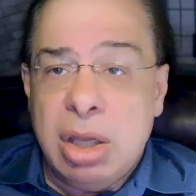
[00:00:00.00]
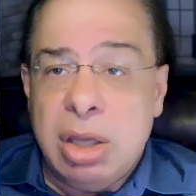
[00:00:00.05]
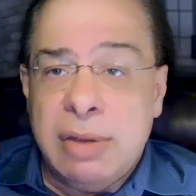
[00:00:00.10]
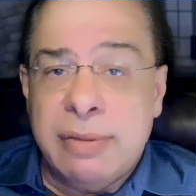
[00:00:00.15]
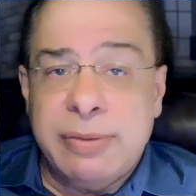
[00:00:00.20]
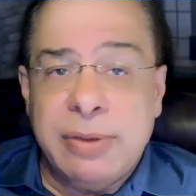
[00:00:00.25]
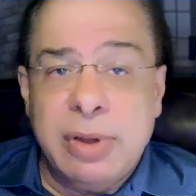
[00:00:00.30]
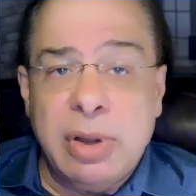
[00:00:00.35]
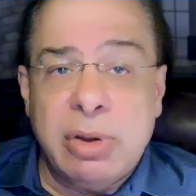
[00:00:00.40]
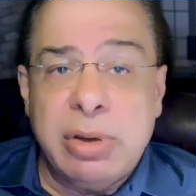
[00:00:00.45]

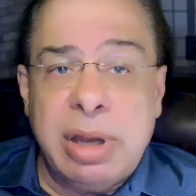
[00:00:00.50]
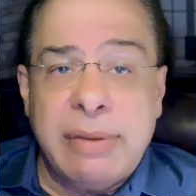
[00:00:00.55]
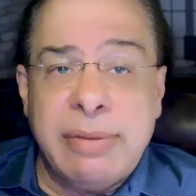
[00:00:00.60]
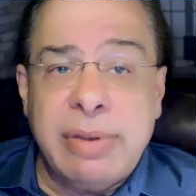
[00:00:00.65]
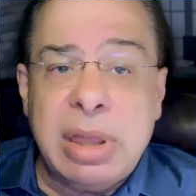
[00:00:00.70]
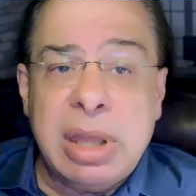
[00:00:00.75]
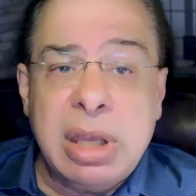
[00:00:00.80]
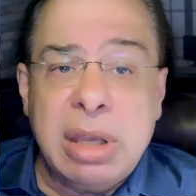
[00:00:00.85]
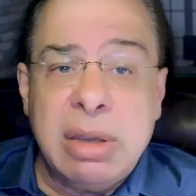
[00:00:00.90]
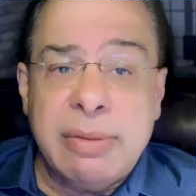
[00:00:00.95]
you've learned
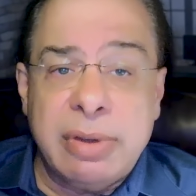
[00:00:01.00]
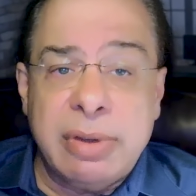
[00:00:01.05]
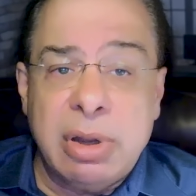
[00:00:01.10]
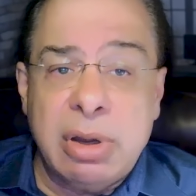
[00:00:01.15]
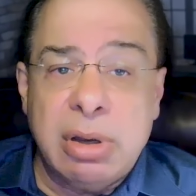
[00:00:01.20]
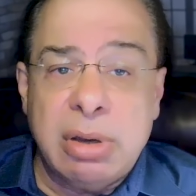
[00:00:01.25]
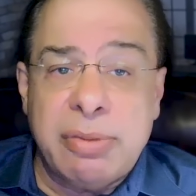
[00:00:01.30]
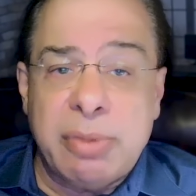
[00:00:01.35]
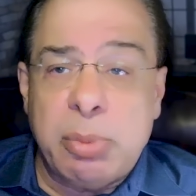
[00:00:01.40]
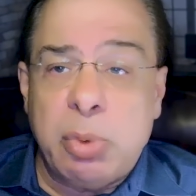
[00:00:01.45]
everything you've
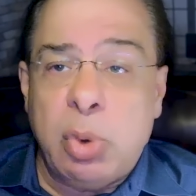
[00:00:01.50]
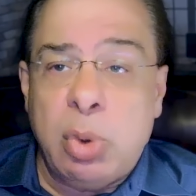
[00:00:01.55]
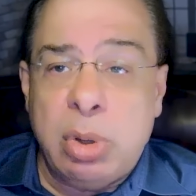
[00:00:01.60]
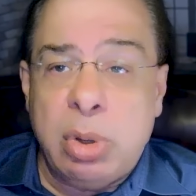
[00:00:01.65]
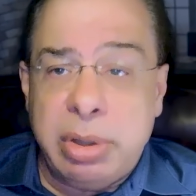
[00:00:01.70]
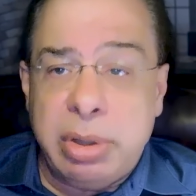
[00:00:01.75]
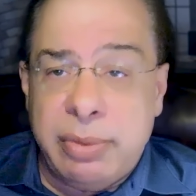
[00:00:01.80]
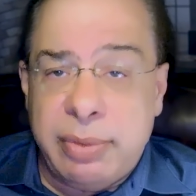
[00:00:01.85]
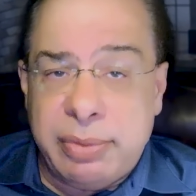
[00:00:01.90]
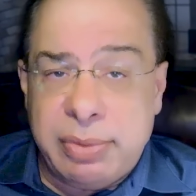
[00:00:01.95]
learned from
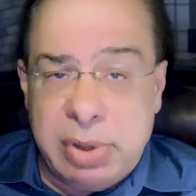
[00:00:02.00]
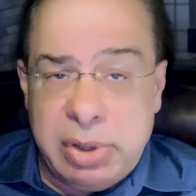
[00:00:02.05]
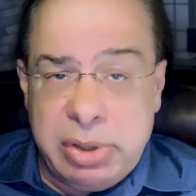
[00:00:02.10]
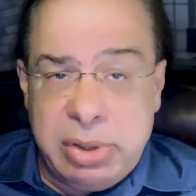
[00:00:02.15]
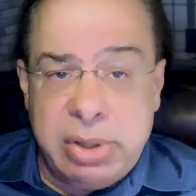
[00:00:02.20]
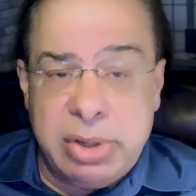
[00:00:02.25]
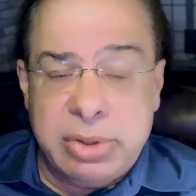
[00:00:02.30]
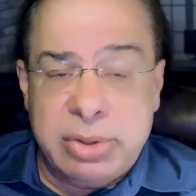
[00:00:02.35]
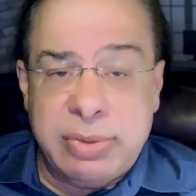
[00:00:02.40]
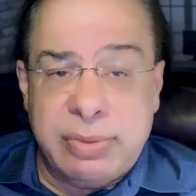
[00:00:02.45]
all of your
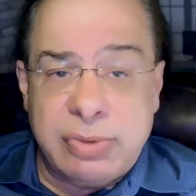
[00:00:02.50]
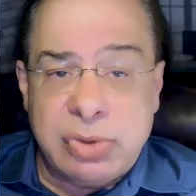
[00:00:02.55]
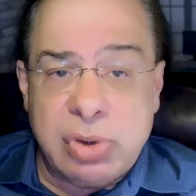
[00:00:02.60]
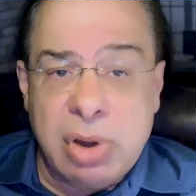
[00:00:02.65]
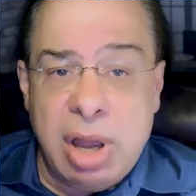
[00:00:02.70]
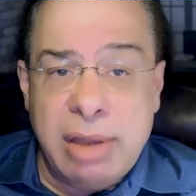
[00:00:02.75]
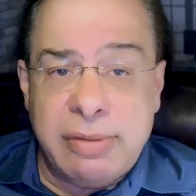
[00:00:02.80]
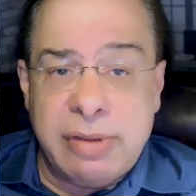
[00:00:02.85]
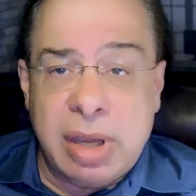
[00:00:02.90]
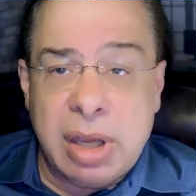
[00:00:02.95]
years of
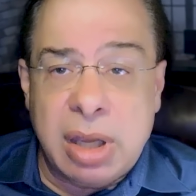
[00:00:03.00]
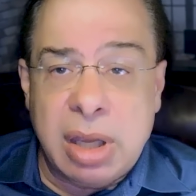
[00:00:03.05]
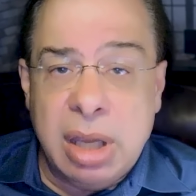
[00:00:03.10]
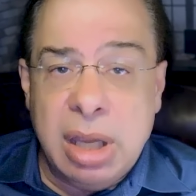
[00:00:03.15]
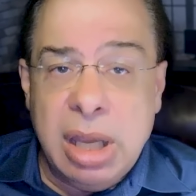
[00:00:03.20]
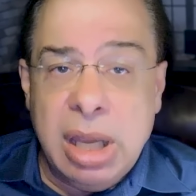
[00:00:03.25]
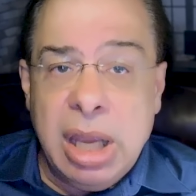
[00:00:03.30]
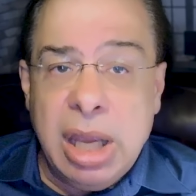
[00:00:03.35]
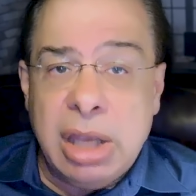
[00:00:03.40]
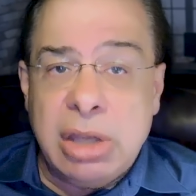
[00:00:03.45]
driving
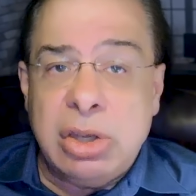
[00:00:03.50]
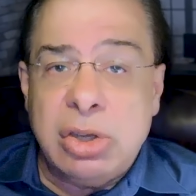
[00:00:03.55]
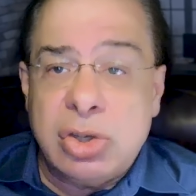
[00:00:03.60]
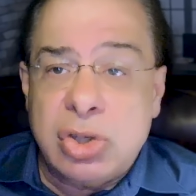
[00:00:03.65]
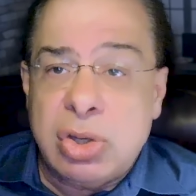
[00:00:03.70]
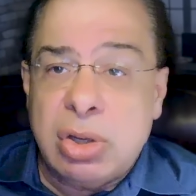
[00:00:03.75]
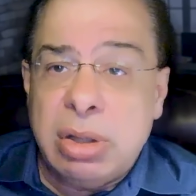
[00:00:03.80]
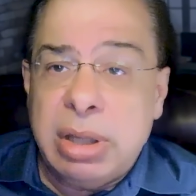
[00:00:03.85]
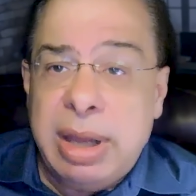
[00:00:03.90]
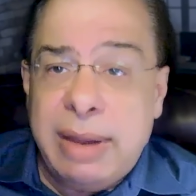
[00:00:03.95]
and you
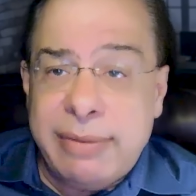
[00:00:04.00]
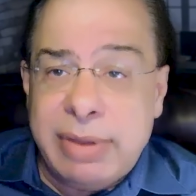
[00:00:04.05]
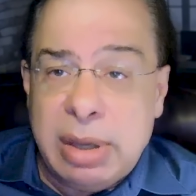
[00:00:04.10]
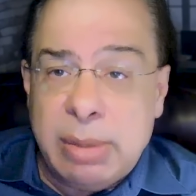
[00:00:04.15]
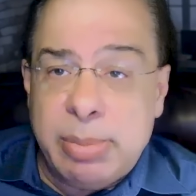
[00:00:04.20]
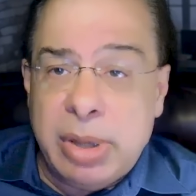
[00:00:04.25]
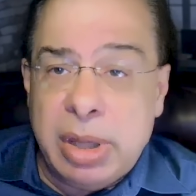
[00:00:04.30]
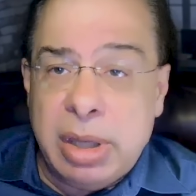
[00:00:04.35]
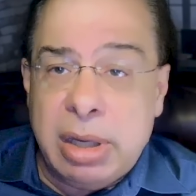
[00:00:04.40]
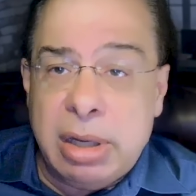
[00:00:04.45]
certainly have
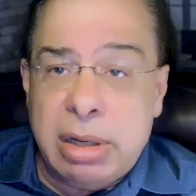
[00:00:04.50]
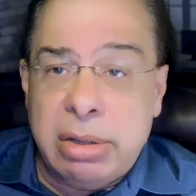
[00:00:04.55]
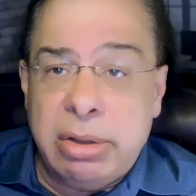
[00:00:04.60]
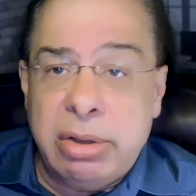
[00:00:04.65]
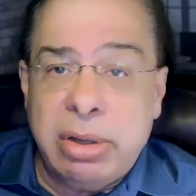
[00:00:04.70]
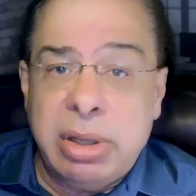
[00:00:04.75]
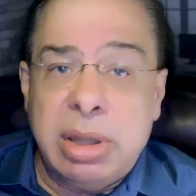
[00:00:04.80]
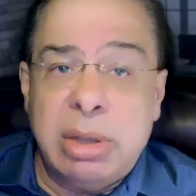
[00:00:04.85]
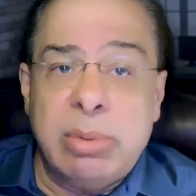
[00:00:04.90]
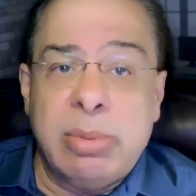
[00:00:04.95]
the ability to
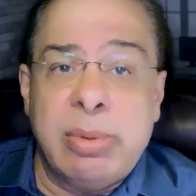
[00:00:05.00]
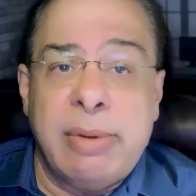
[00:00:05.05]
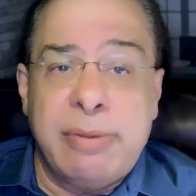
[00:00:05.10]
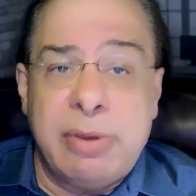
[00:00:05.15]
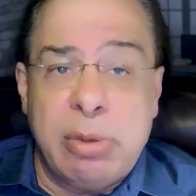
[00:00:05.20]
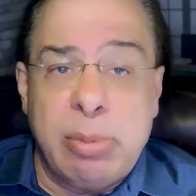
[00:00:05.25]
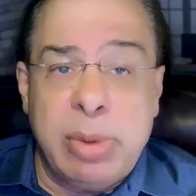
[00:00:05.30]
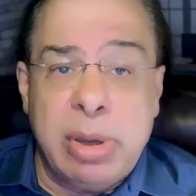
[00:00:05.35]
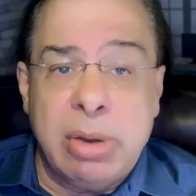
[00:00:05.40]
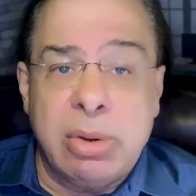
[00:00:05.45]
look in the
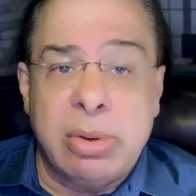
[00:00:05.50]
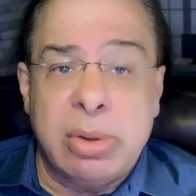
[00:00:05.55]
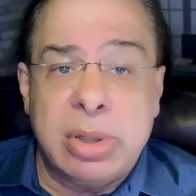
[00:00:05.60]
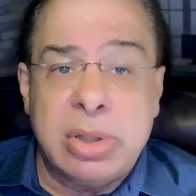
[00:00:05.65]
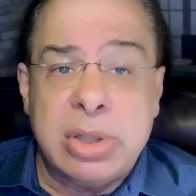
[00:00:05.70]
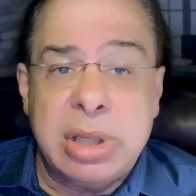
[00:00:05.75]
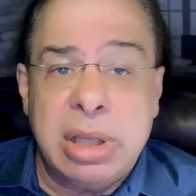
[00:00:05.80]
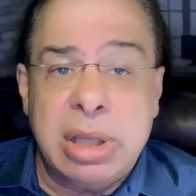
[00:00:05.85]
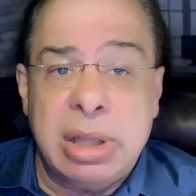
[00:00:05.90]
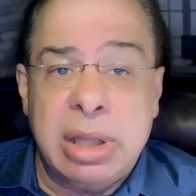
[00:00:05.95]
rearview mirror
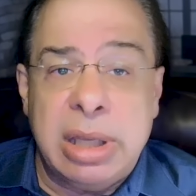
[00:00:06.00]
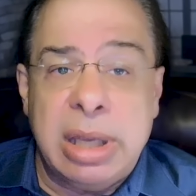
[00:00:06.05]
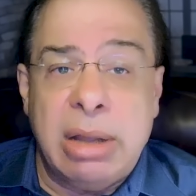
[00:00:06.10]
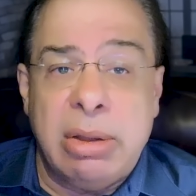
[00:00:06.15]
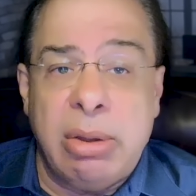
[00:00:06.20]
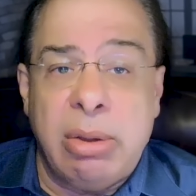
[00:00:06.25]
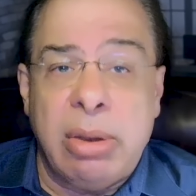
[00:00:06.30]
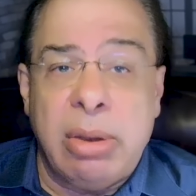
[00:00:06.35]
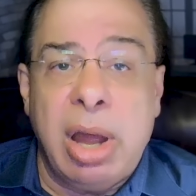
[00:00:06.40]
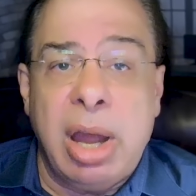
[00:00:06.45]
and see the
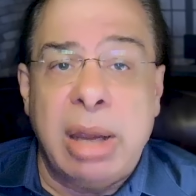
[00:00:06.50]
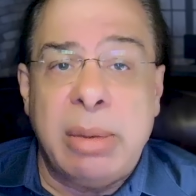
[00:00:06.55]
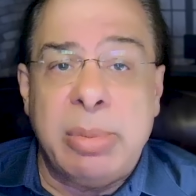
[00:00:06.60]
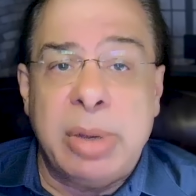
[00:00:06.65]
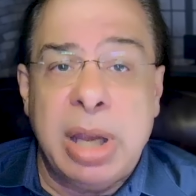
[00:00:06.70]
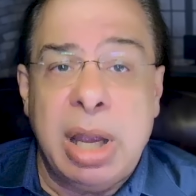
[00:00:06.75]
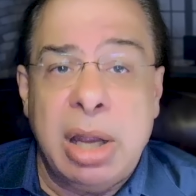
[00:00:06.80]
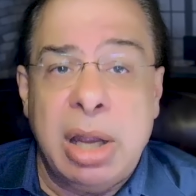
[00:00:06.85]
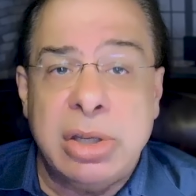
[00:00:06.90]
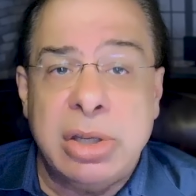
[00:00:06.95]
yellow
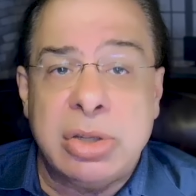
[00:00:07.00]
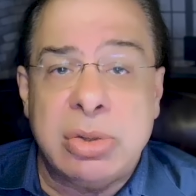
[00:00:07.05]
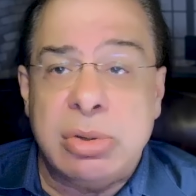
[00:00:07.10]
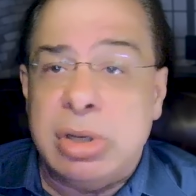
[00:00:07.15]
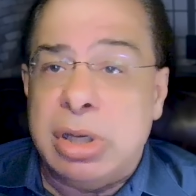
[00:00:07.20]
line behind you.